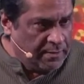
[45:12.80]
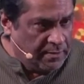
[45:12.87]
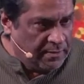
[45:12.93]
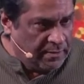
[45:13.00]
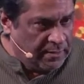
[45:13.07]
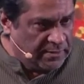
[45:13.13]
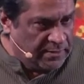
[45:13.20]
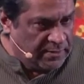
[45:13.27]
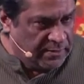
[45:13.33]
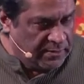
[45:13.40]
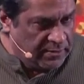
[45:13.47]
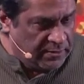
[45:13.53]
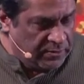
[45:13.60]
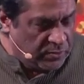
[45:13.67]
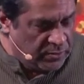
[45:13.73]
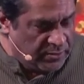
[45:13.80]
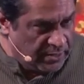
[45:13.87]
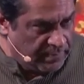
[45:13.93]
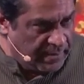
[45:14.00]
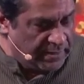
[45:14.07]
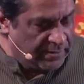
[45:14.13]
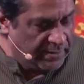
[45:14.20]
That associate
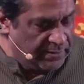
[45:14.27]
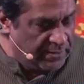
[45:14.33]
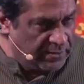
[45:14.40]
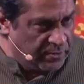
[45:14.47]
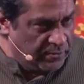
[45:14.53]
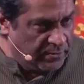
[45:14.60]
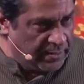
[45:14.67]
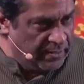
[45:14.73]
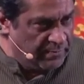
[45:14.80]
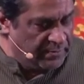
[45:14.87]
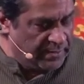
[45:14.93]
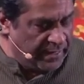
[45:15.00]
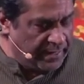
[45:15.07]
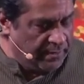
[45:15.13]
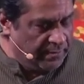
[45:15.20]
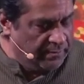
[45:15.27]
pastor just looked at him and was like,